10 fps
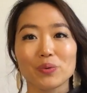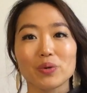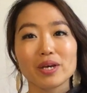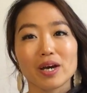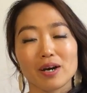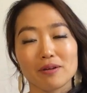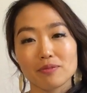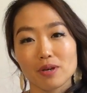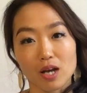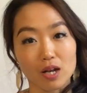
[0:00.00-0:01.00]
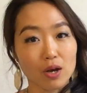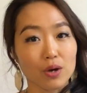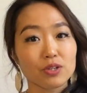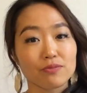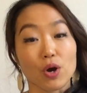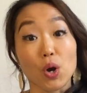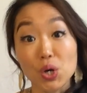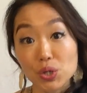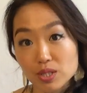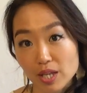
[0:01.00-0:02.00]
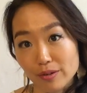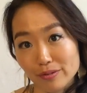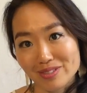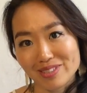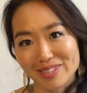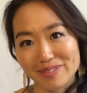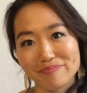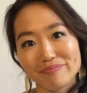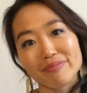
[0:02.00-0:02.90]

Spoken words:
we have a lot of Earth energy.